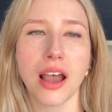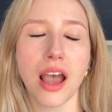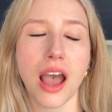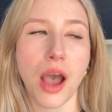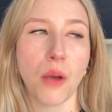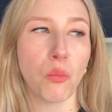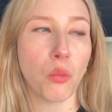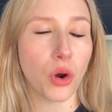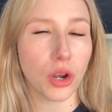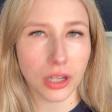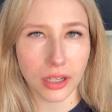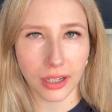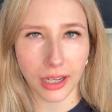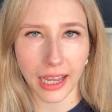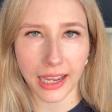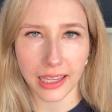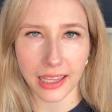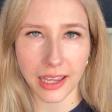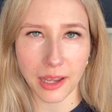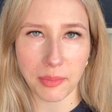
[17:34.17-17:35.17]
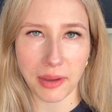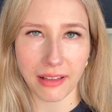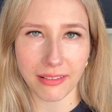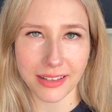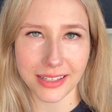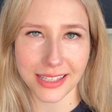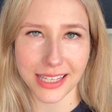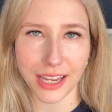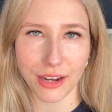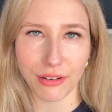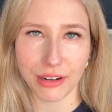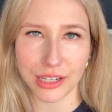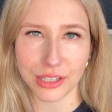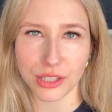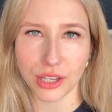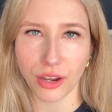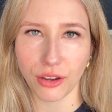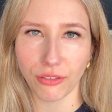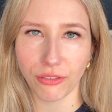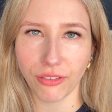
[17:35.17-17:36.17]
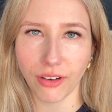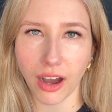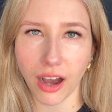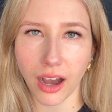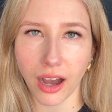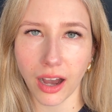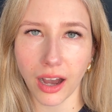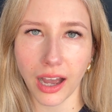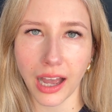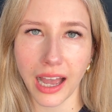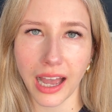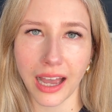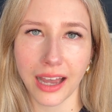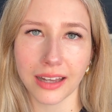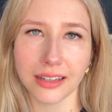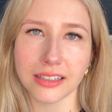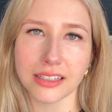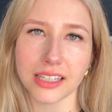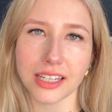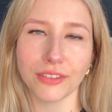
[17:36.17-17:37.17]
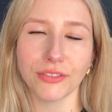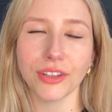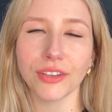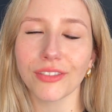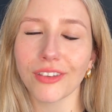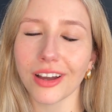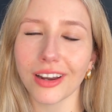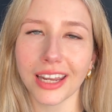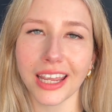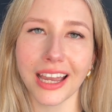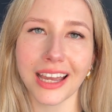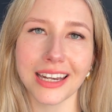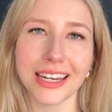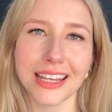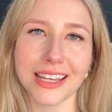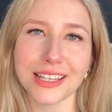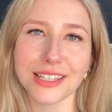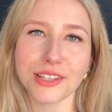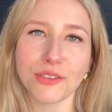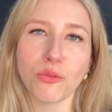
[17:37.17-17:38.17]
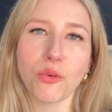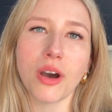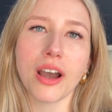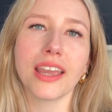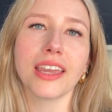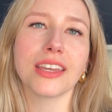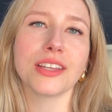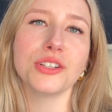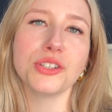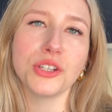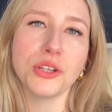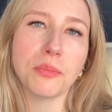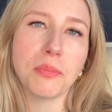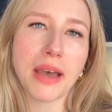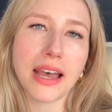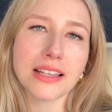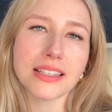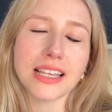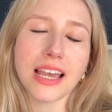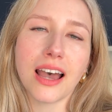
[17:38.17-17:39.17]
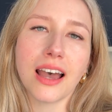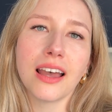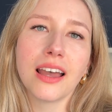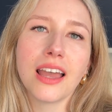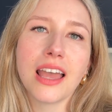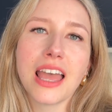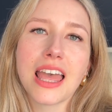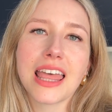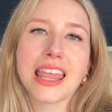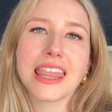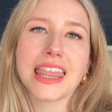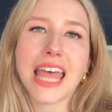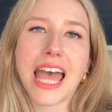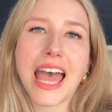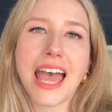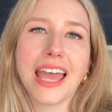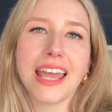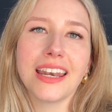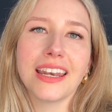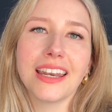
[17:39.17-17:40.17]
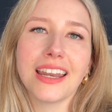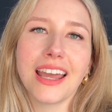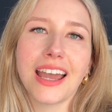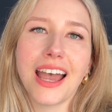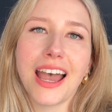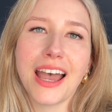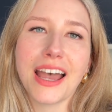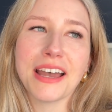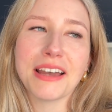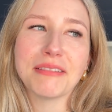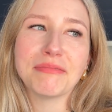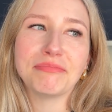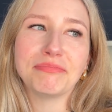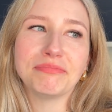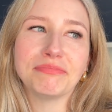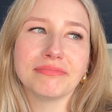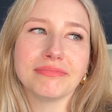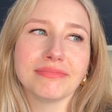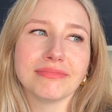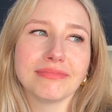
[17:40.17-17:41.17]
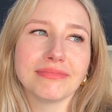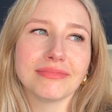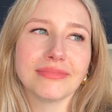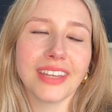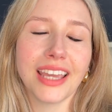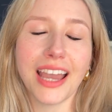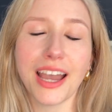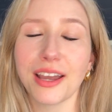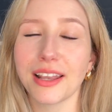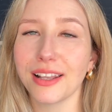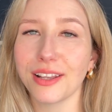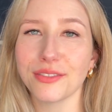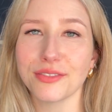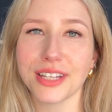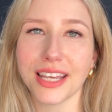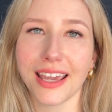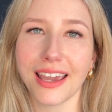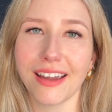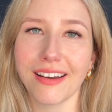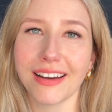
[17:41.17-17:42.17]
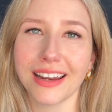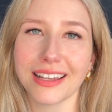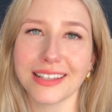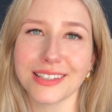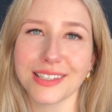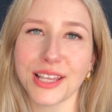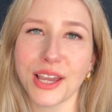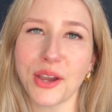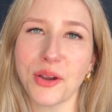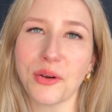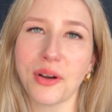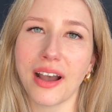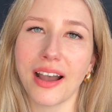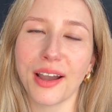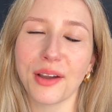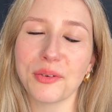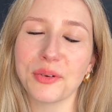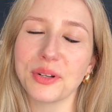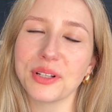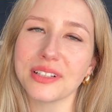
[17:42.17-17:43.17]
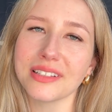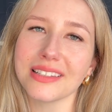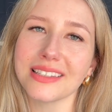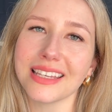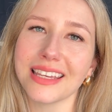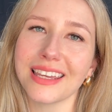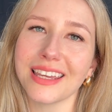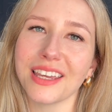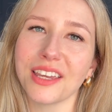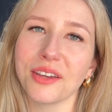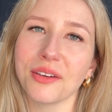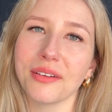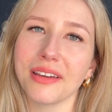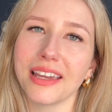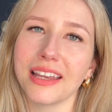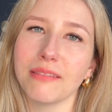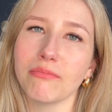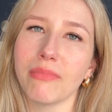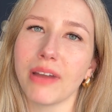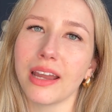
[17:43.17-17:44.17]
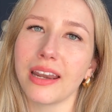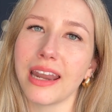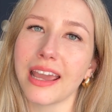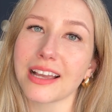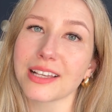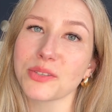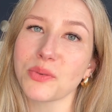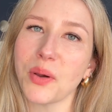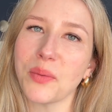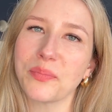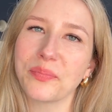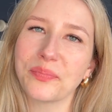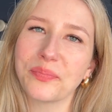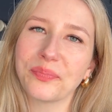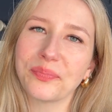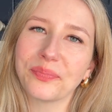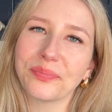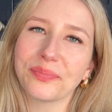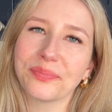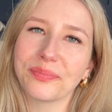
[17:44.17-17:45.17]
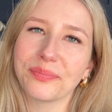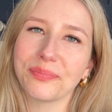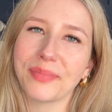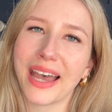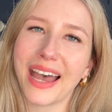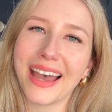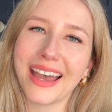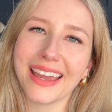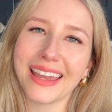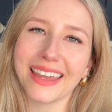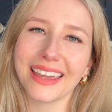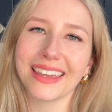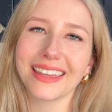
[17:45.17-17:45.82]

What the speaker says: what you're liking about the series so far, and if you've got any ideas of what I can do better, then yeah, I'd love to hear it. So I will see you in my next one. Bye.